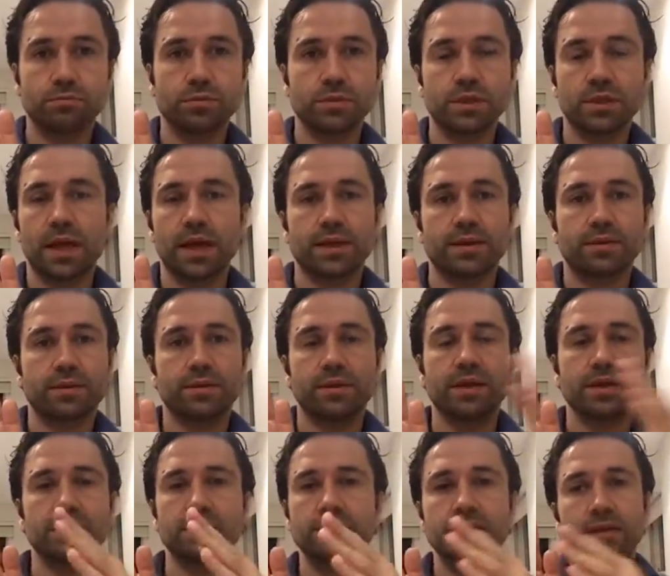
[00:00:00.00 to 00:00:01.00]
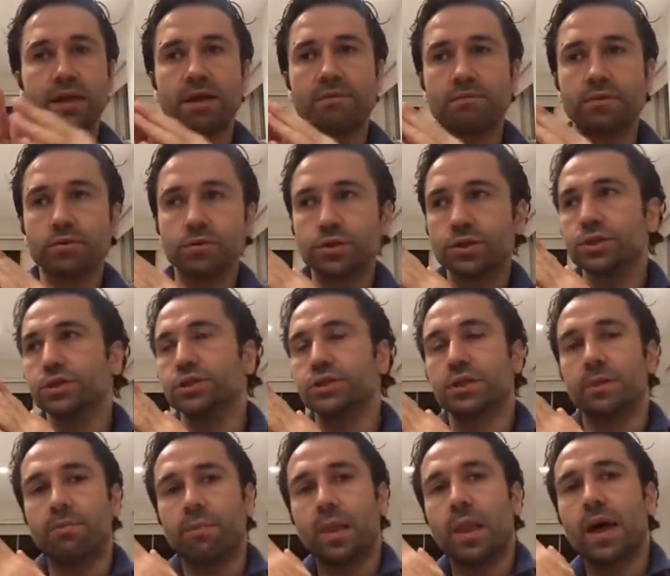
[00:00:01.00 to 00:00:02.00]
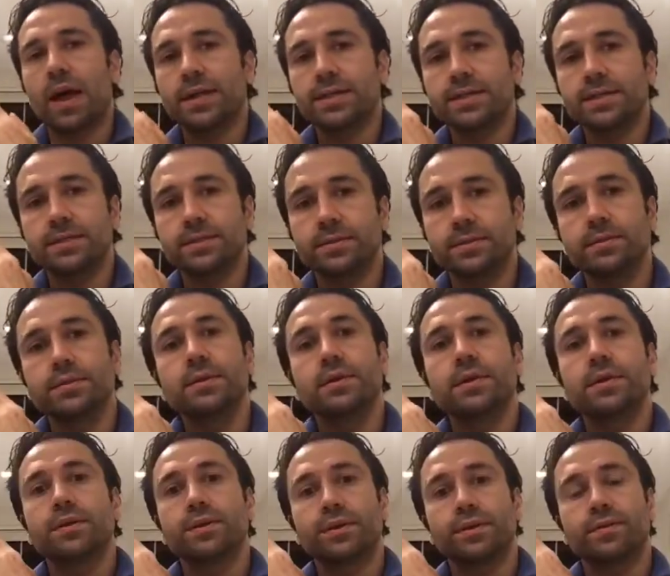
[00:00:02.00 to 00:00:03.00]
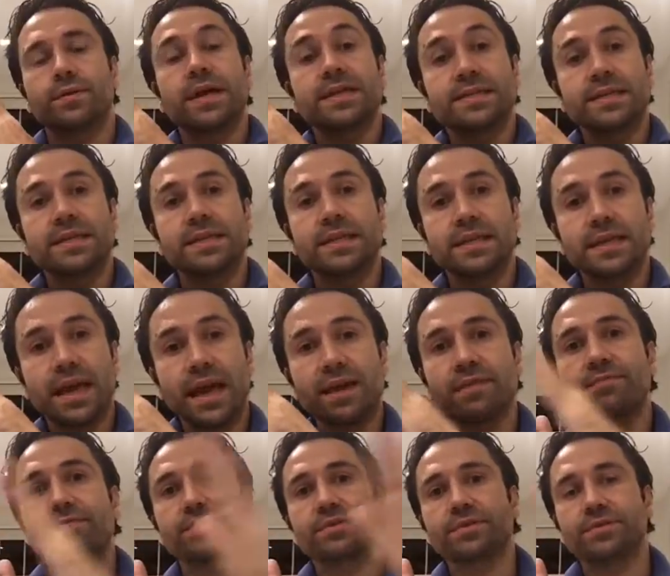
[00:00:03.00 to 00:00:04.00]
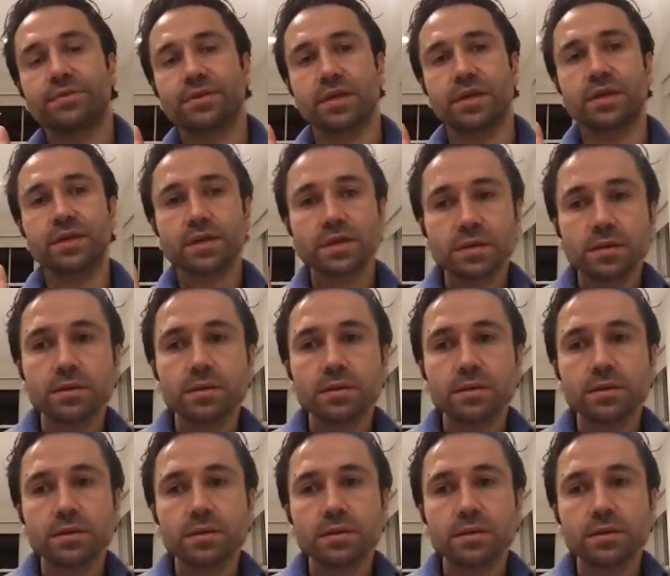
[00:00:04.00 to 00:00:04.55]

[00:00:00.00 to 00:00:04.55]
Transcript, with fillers: Like, think, evolution just applies to theoretically everything,